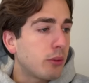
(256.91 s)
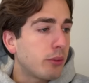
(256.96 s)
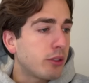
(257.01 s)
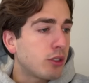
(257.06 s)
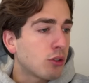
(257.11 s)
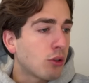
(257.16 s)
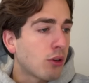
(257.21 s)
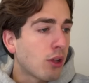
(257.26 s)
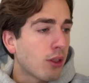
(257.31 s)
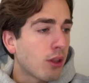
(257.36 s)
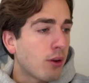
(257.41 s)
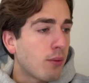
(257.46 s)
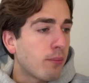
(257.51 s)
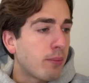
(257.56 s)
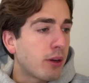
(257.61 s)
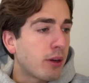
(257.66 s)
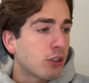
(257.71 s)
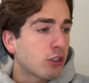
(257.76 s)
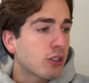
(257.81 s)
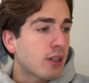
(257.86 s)
we saw another
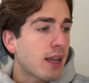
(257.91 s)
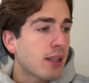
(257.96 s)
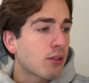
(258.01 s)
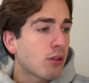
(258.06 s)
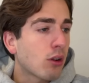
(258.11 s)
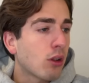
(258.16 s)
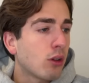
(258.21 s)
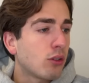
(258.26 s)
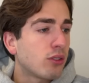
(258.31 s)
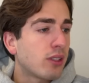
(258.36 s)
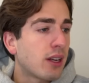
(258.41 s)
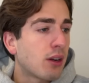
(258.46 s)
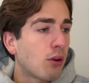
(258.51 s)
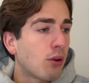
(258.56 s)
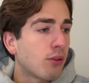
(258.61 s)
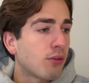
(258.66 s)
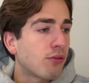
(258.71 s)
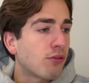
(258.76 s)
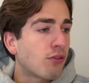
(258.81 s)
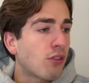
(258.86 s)
bearish candle close there
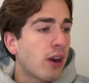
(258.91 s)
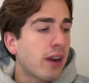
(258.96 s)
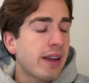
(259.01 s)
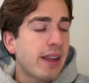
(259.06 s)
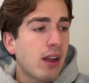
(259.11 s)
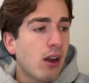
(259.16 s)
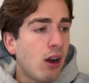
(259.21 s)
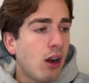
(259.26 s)
on Friday